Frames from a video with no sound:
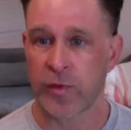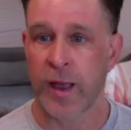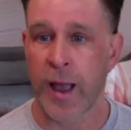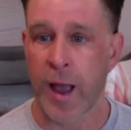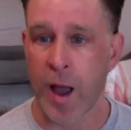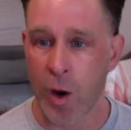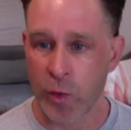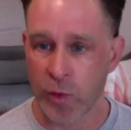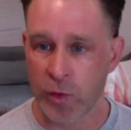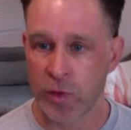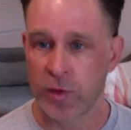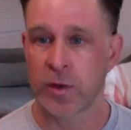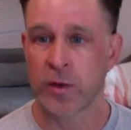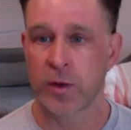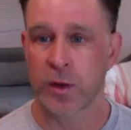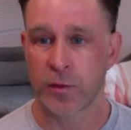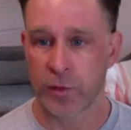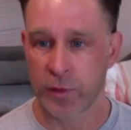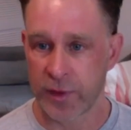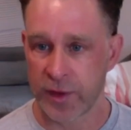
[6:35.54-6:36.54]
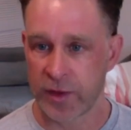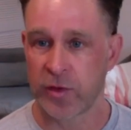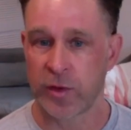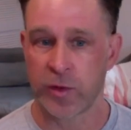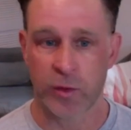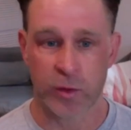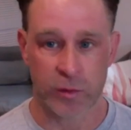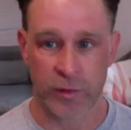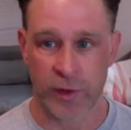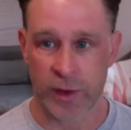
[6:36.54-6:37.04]
how to deliver these
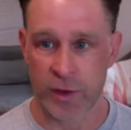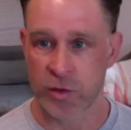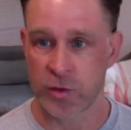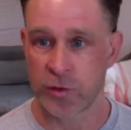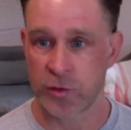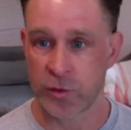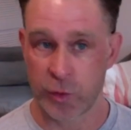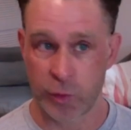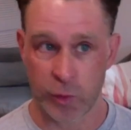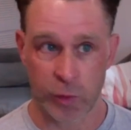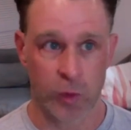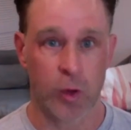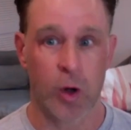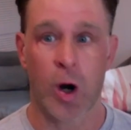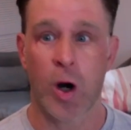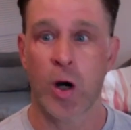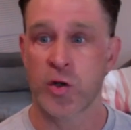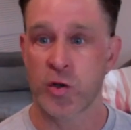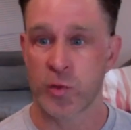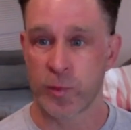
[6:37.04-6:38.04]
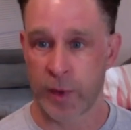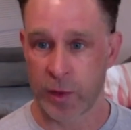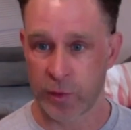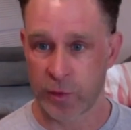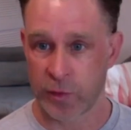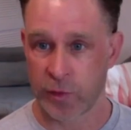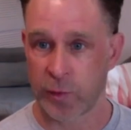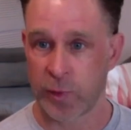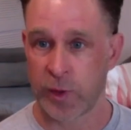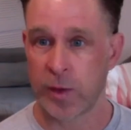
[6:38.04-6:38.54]
interventions to large
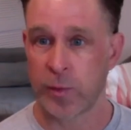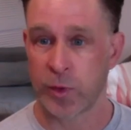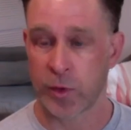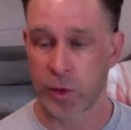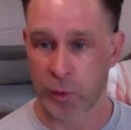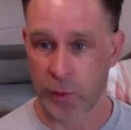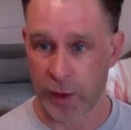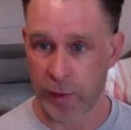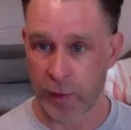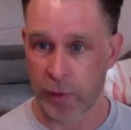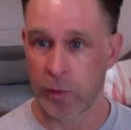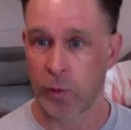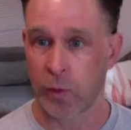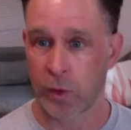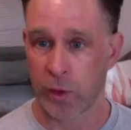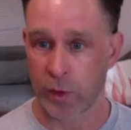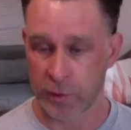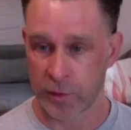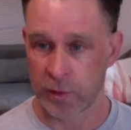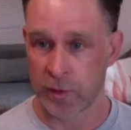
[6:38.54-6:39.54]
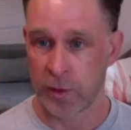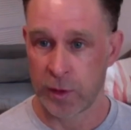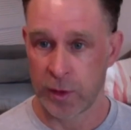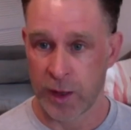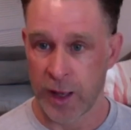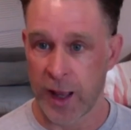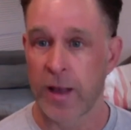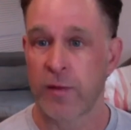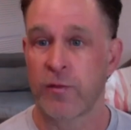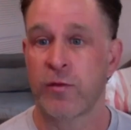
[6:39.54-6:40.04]
amounts of people around the world
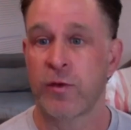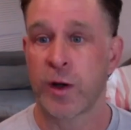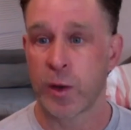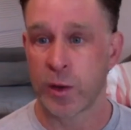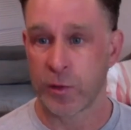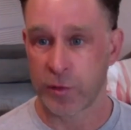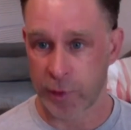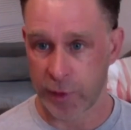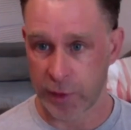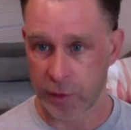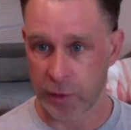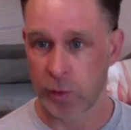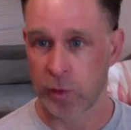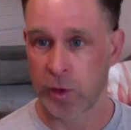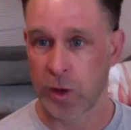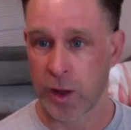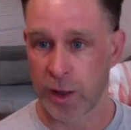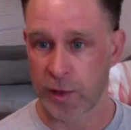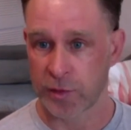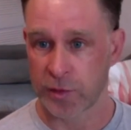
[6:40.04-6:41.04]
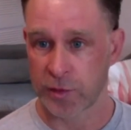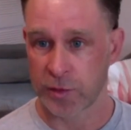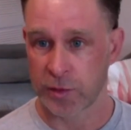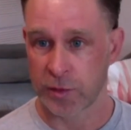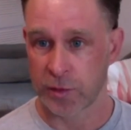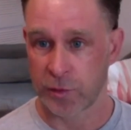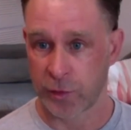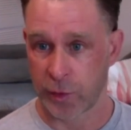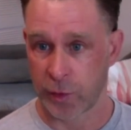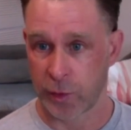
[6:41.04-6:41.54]
at very, very low cost.
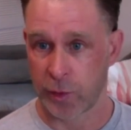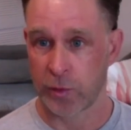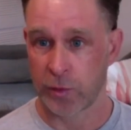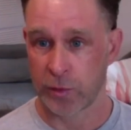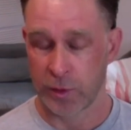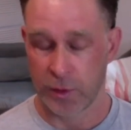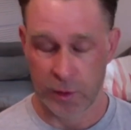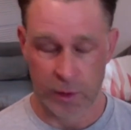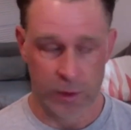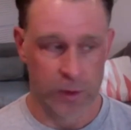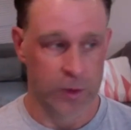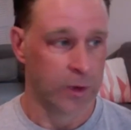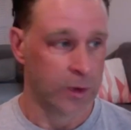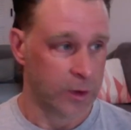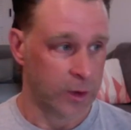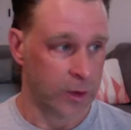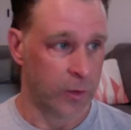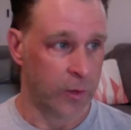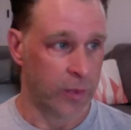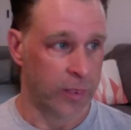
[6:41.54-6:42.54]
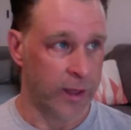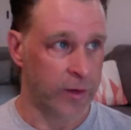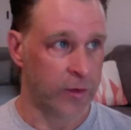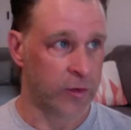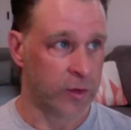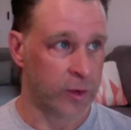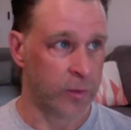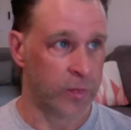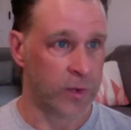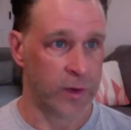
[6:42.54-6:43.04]
So that's
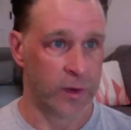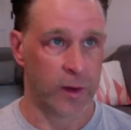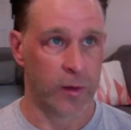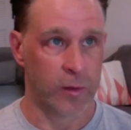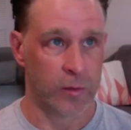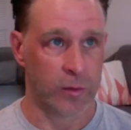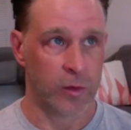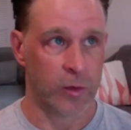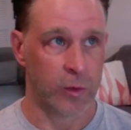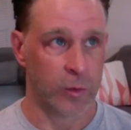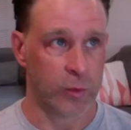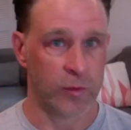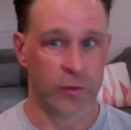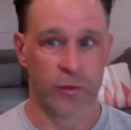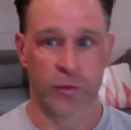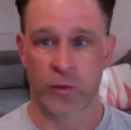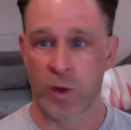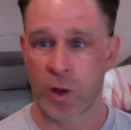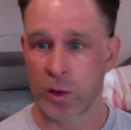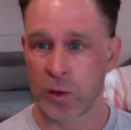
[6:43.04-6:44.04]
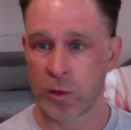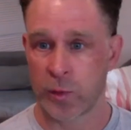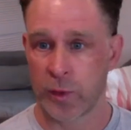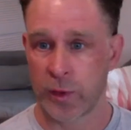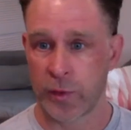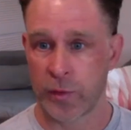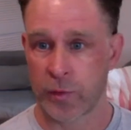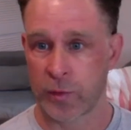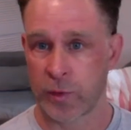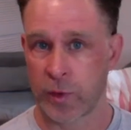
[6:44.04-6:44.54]
something that, we've struggled
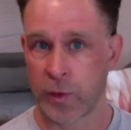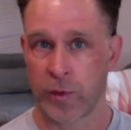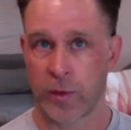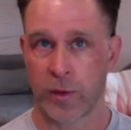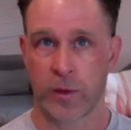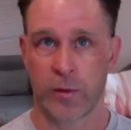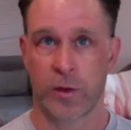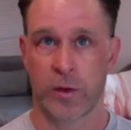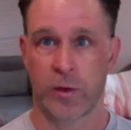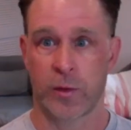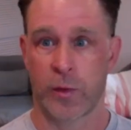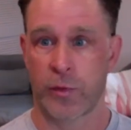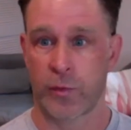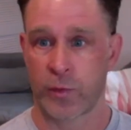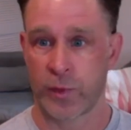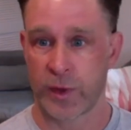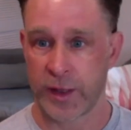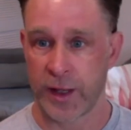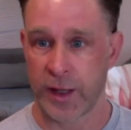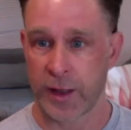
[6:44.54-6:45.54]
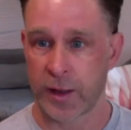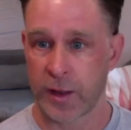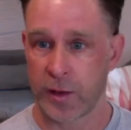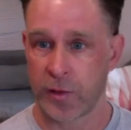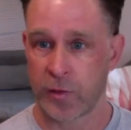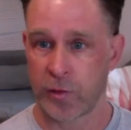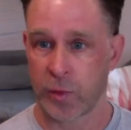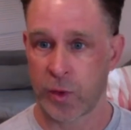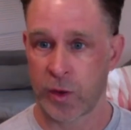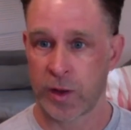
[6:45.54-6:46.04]
with throughout the, 3
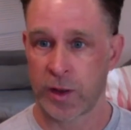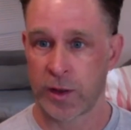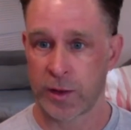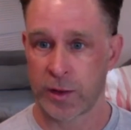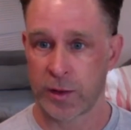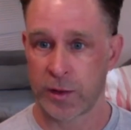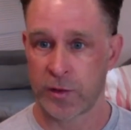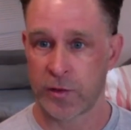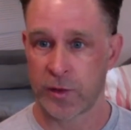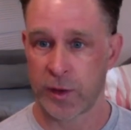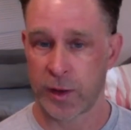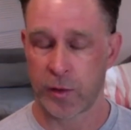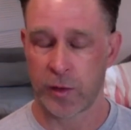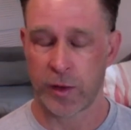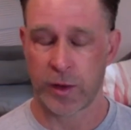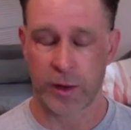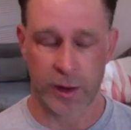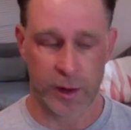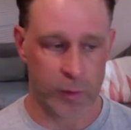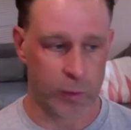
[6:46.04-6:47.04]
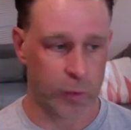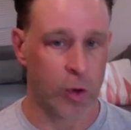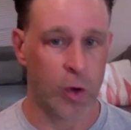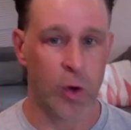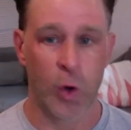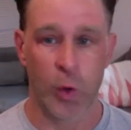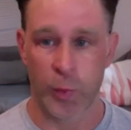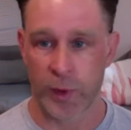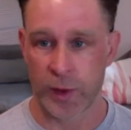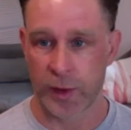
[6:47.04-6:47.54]
decades working in this area. And we're
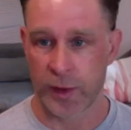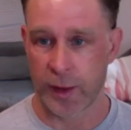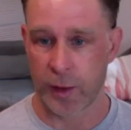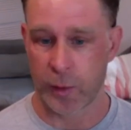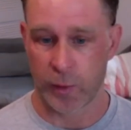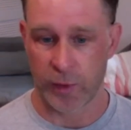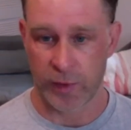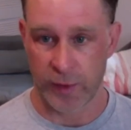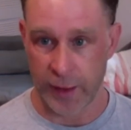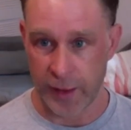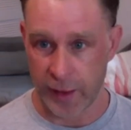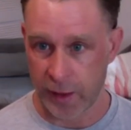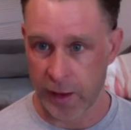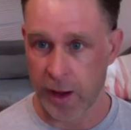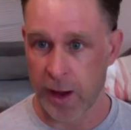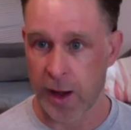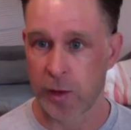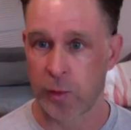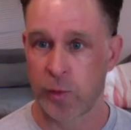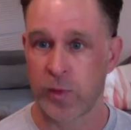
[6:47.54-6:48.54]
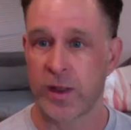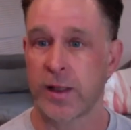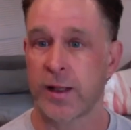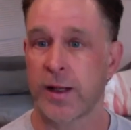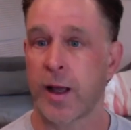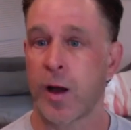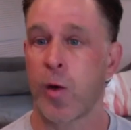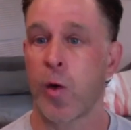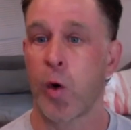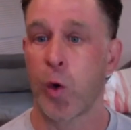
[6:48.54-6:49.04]
hoping that with AI, we can
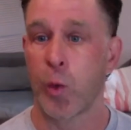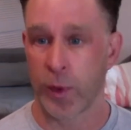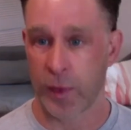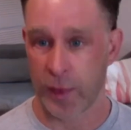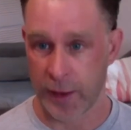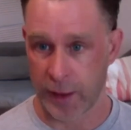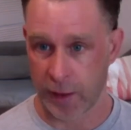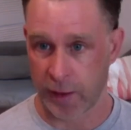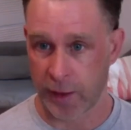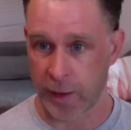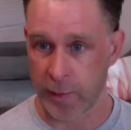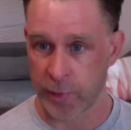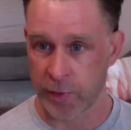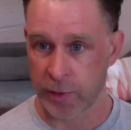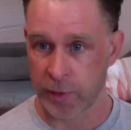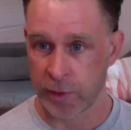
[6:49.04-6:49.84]
now open that up